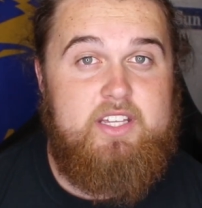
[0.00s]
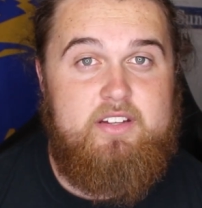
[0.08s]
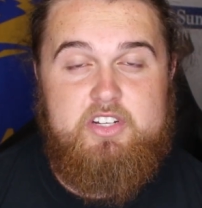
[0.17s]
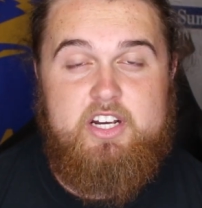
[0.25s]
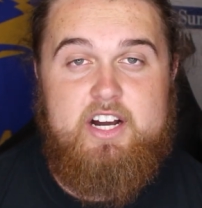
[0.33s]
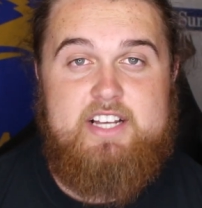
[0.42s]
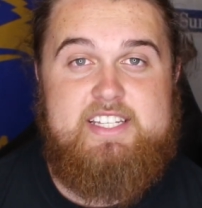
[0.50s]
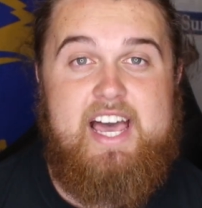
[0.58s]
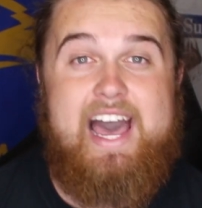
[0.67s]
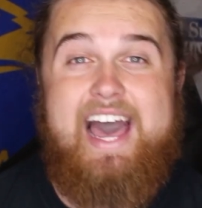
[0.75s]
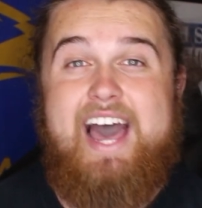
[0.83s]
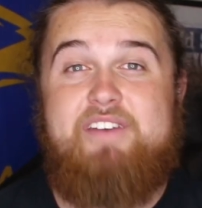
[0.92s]
If you guys
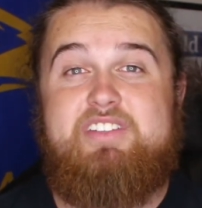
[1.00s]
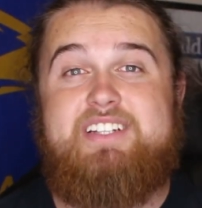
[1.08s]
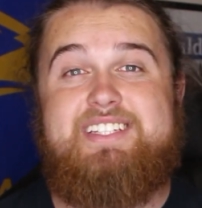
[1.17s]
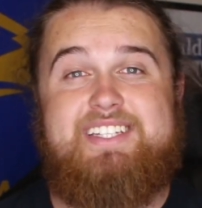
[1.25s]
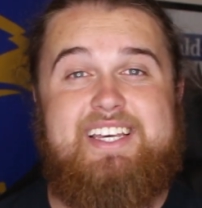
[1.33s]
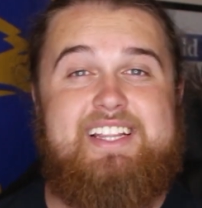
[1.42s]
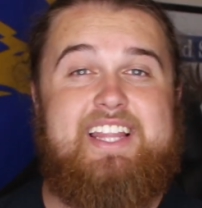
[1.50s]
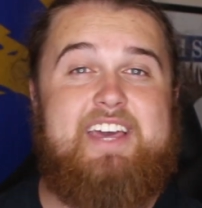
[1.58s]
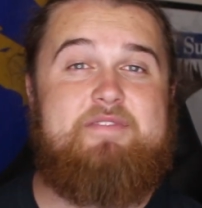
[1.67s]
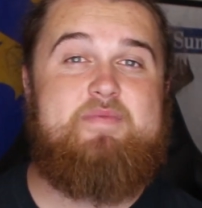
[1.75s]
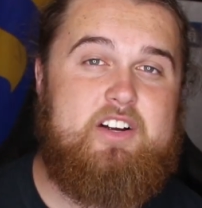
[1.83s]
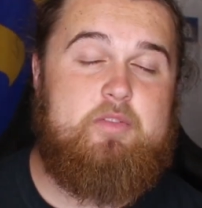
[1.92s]
haven't seen
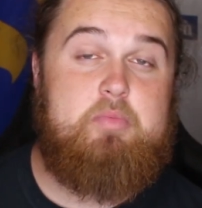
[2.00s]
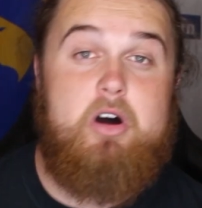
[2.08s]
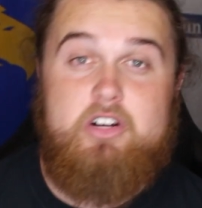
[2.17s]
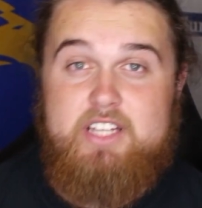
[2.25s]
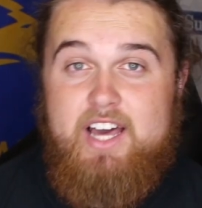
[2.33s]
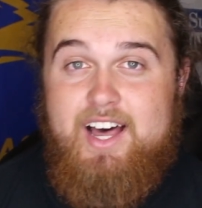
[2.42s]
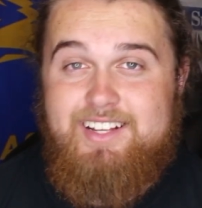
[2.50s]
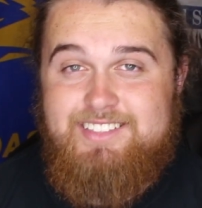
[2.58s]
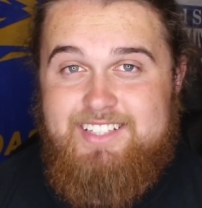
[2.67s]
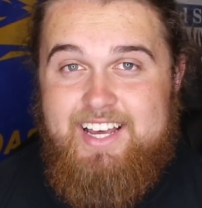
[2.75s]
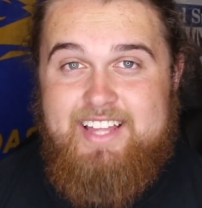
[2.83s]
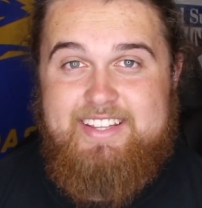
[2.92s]
them, they're a
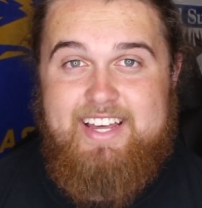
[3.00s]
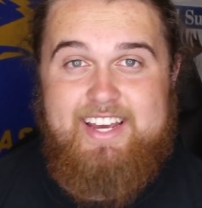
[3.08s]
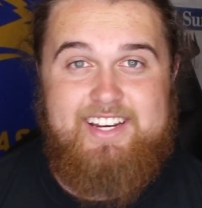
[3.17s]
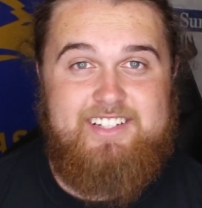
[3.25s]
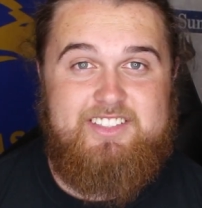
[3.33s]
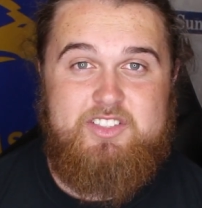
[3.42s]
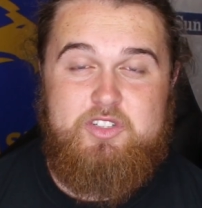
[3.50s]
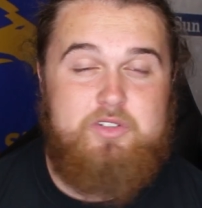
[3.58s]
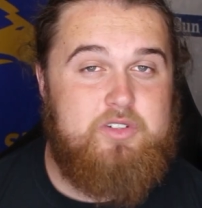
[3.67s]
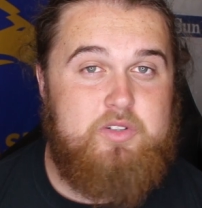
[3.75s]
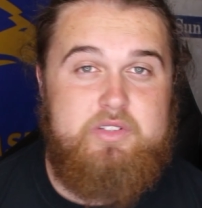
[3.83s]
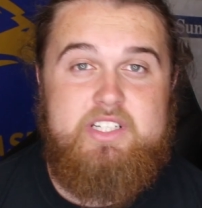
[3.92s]
podcast and they just
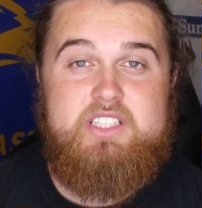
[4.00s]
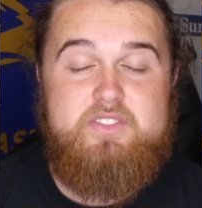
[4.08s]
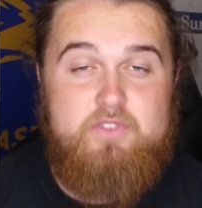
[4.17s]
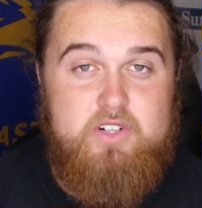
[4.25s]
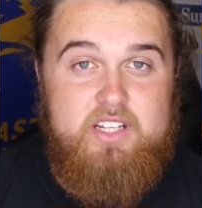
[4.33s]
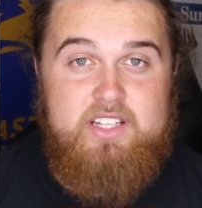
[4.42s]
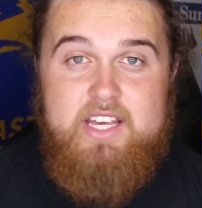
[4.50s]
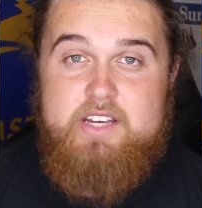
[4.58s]
talk all things footy.